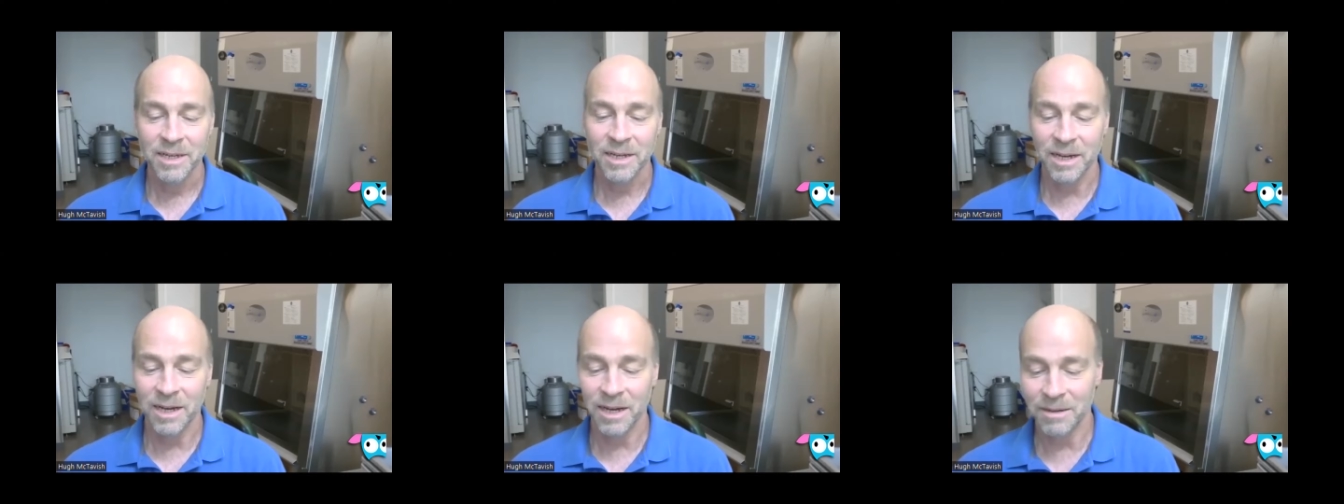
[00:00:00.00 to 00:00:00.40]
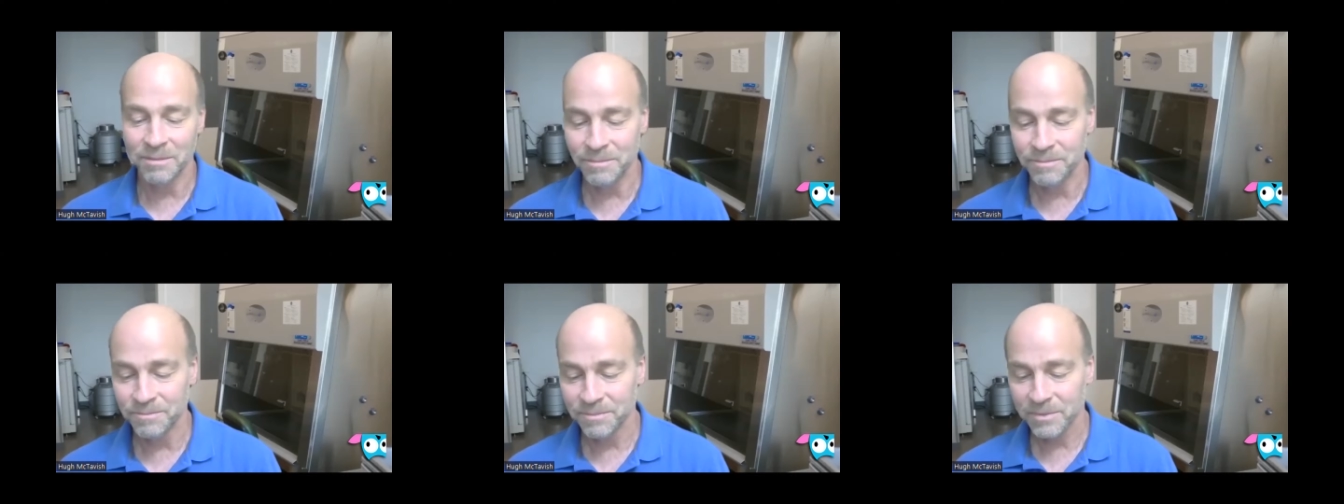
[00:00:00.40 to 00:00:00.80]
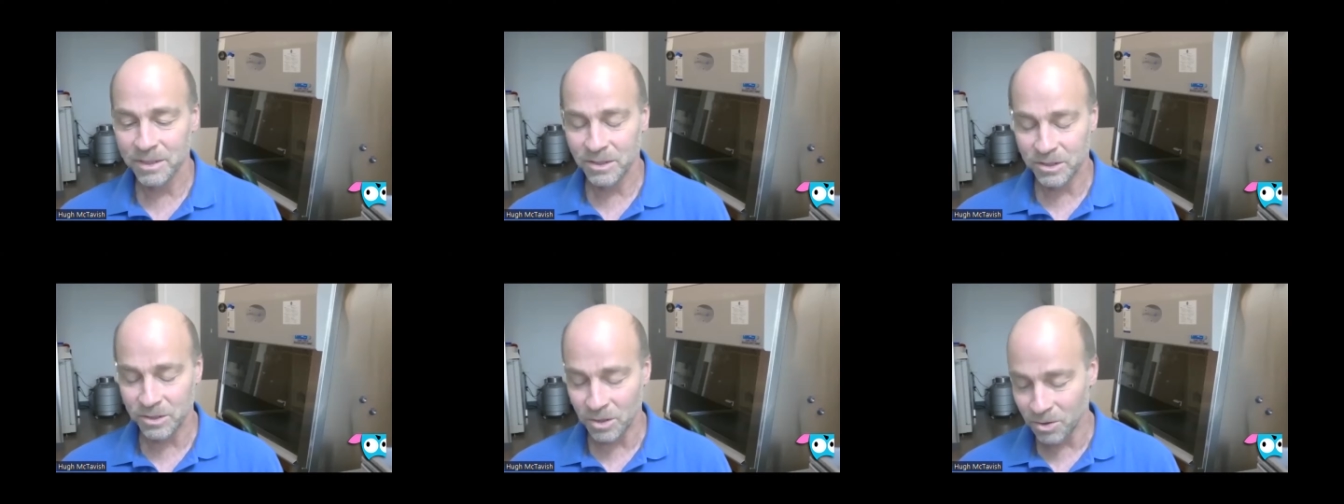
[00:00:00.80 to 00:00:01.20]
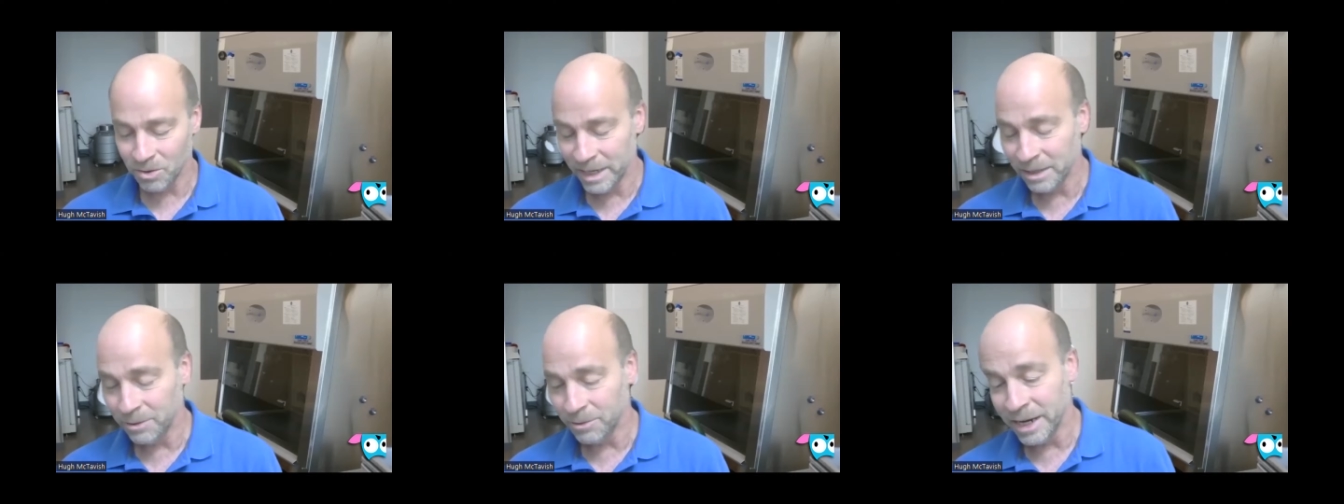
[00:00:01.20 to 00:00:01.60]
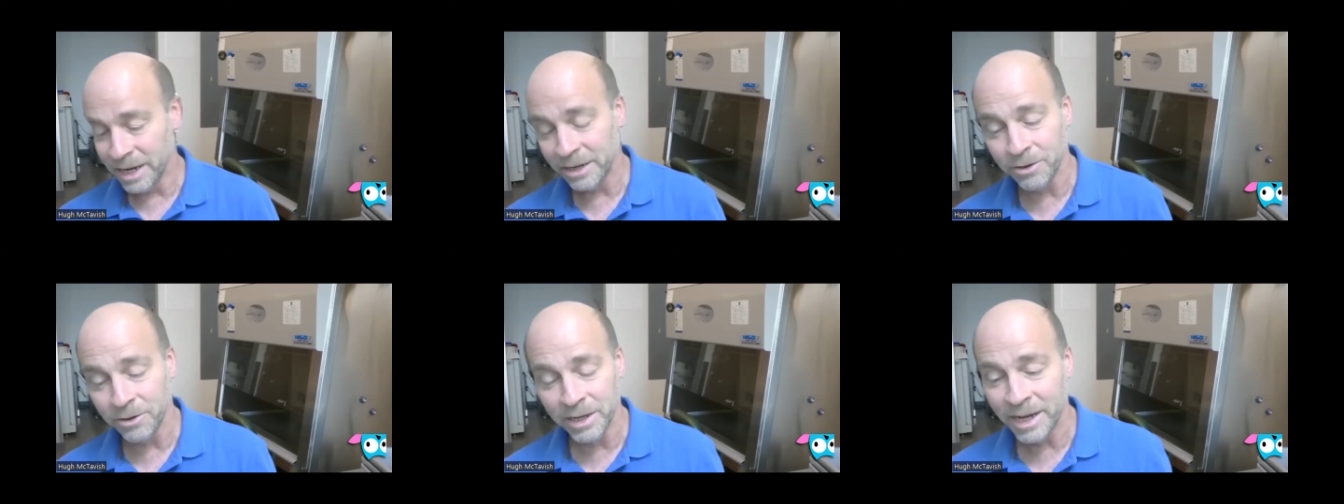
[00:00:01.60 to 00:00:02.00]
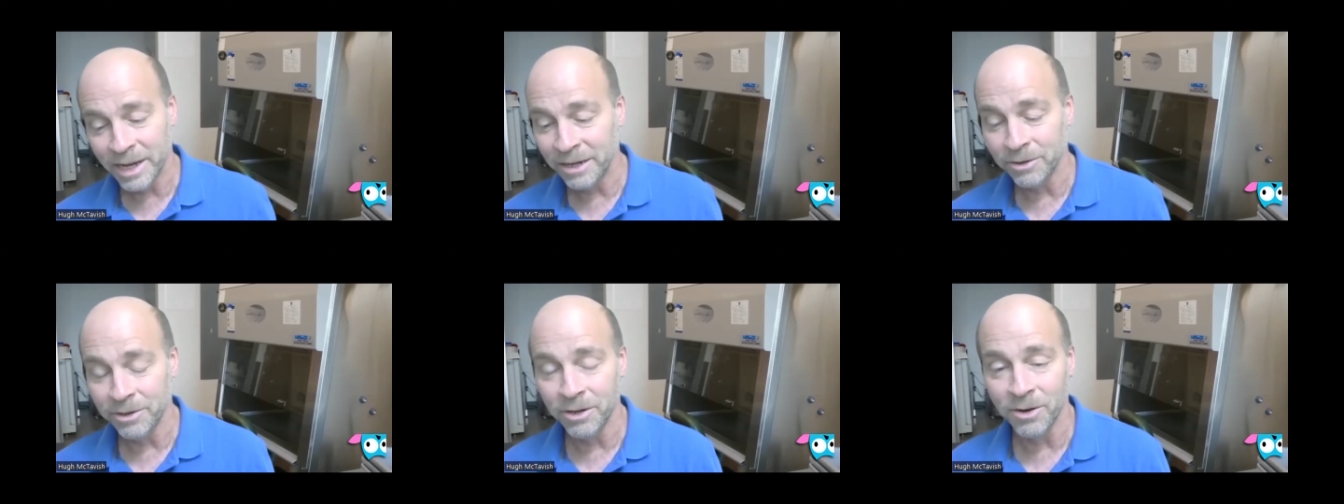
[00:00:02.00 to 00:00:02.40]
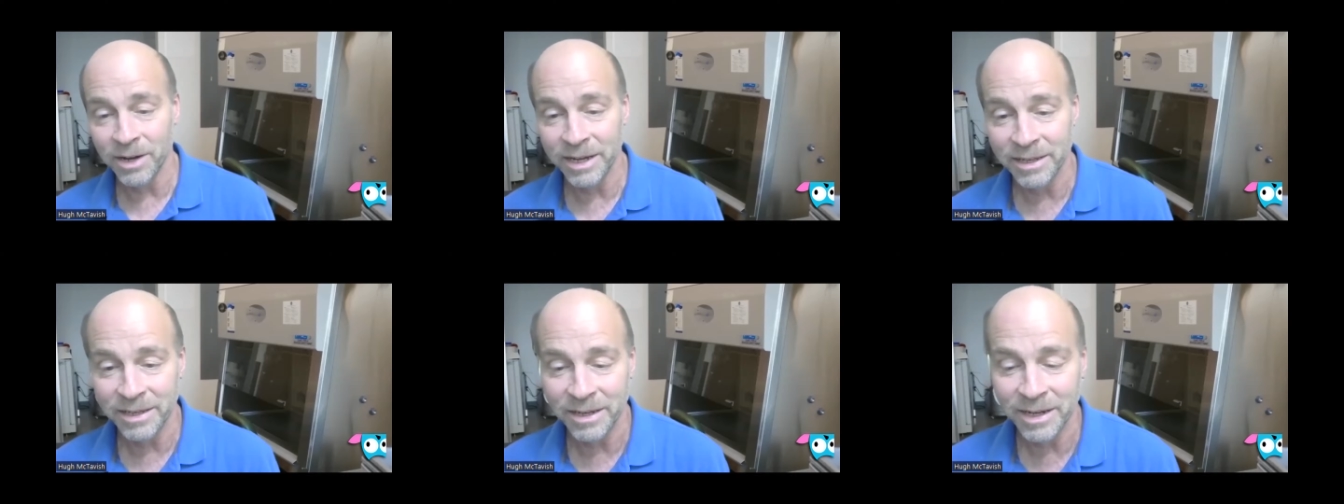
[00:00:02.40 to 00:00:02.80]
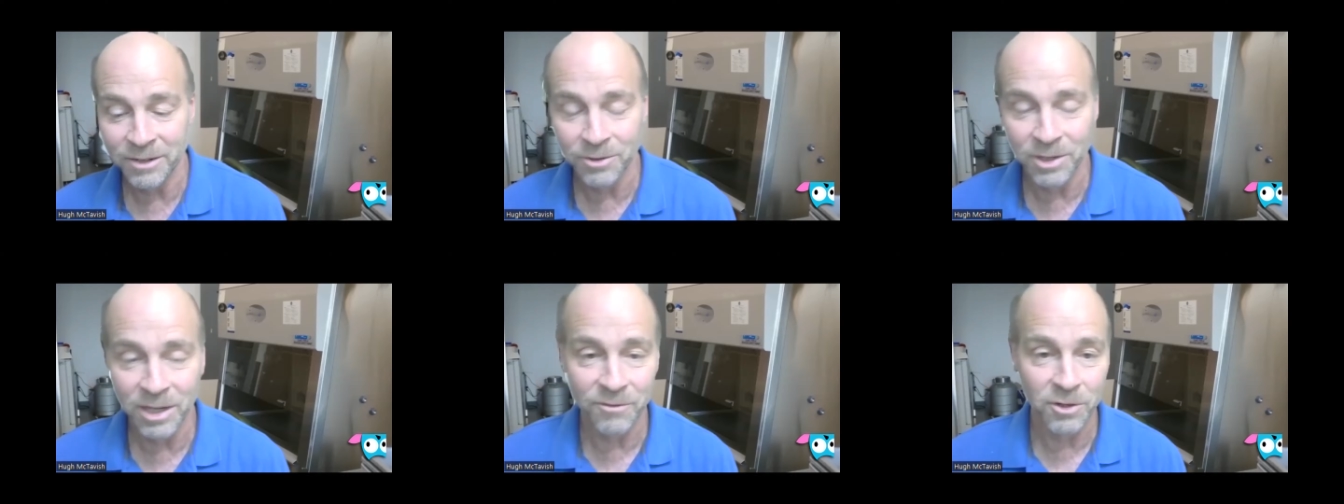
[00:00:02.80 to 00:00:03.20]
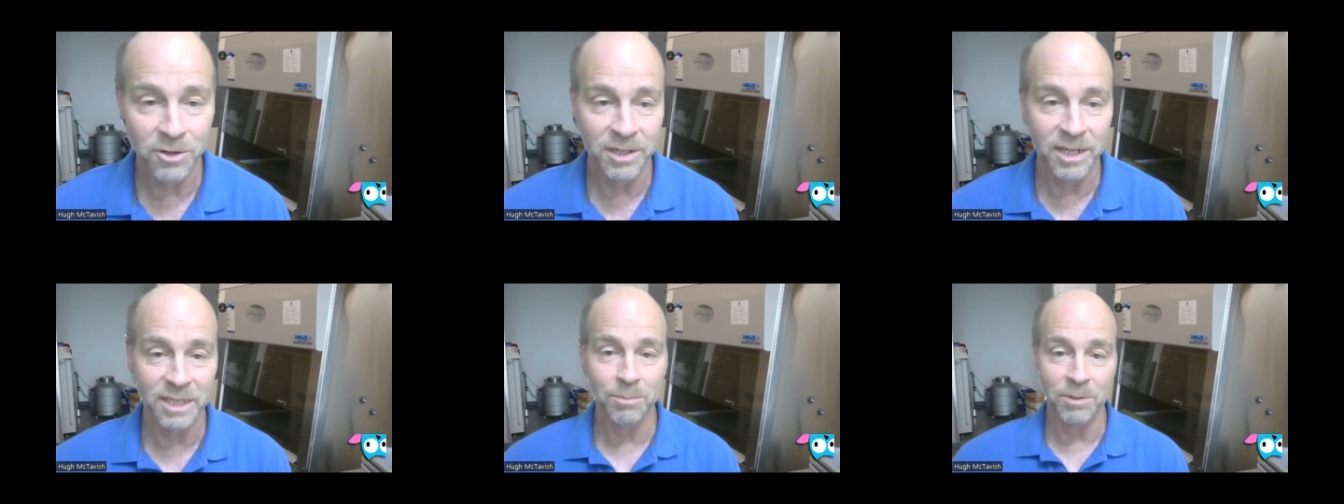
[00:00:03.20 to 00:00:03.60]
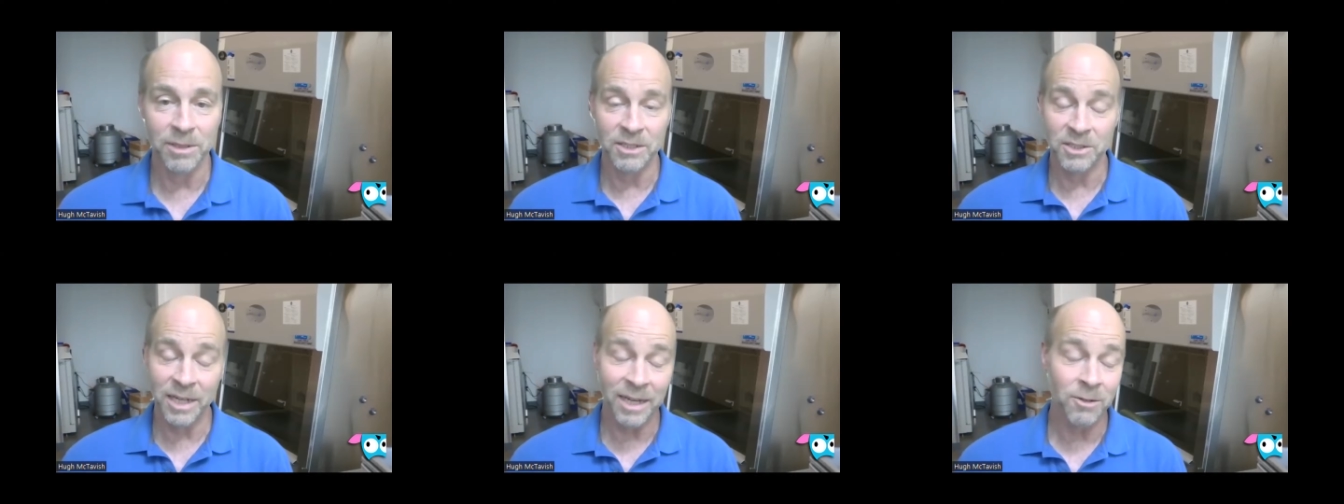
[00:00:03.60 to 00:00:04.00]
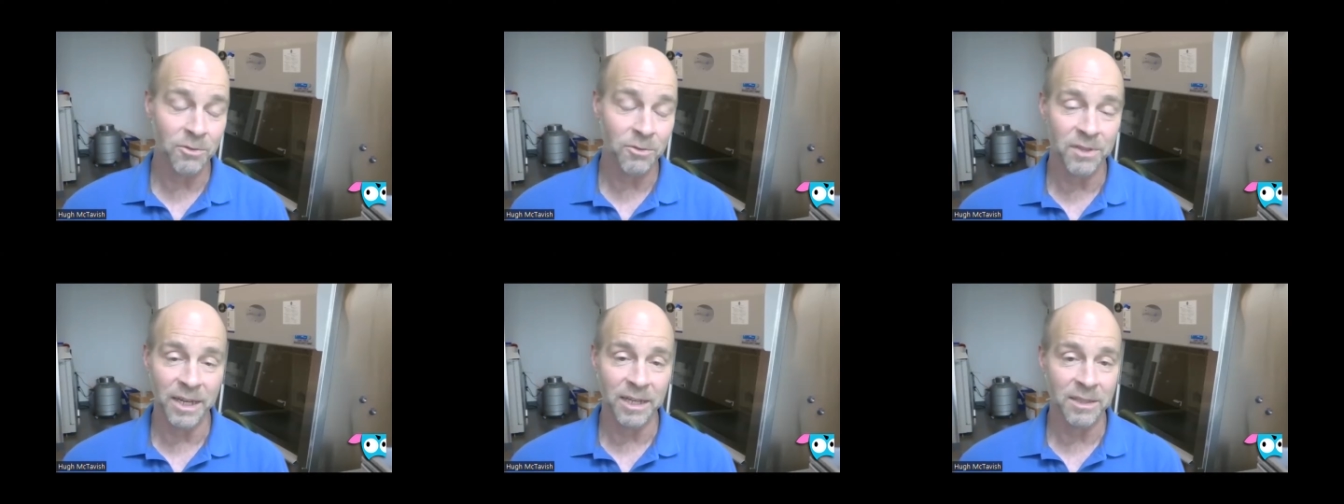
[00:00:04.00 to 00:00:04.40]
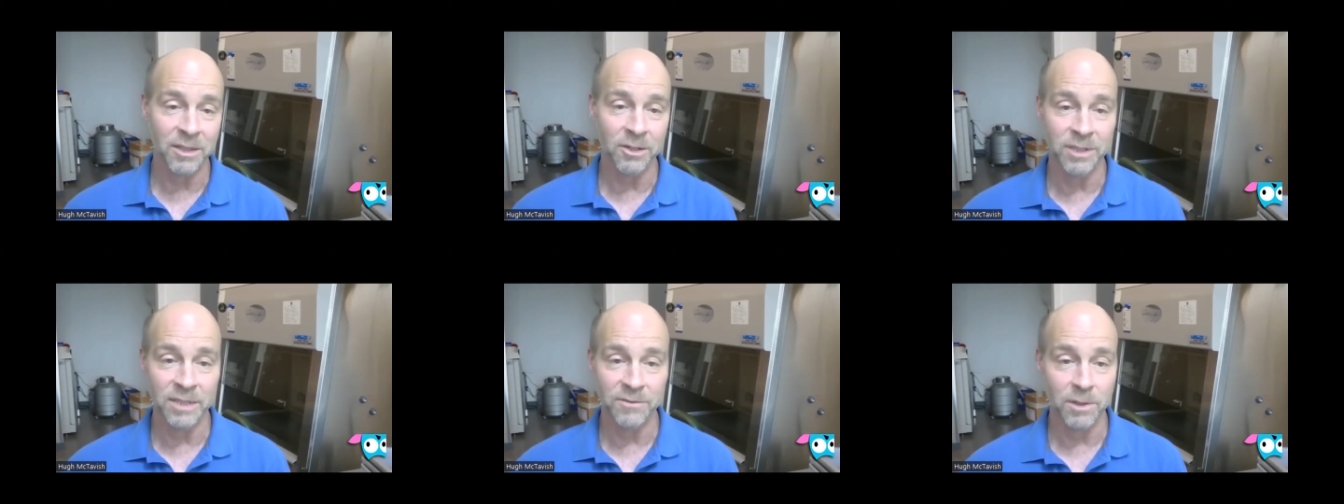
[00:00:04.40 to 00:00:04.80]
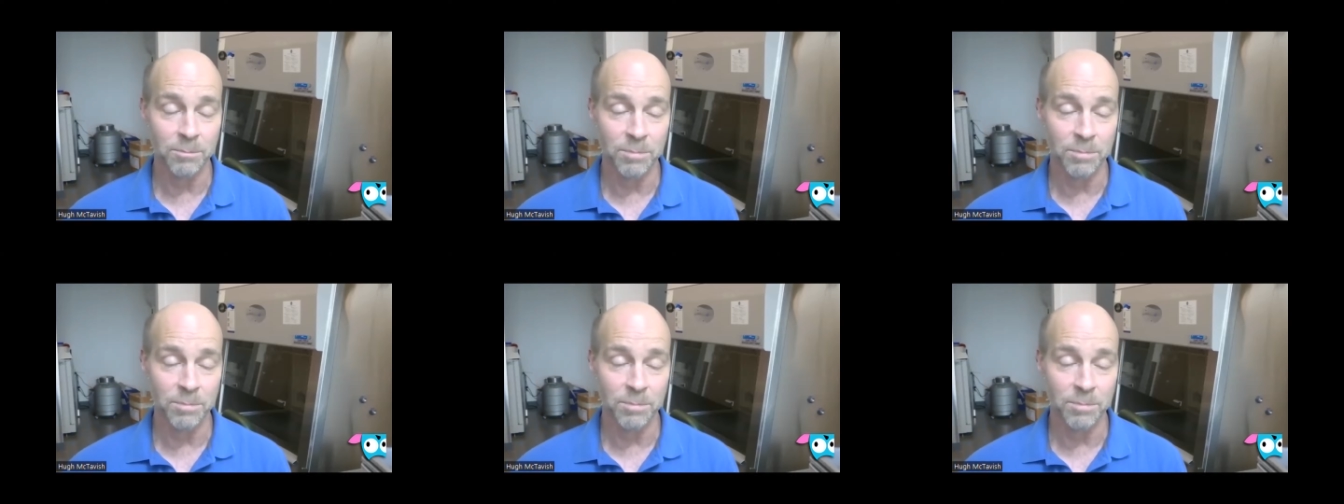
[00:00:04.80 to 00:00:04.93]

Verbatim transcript: Um, so anyway, I don't, I don't know. I, I don't have a good explanation. I don't think they're evil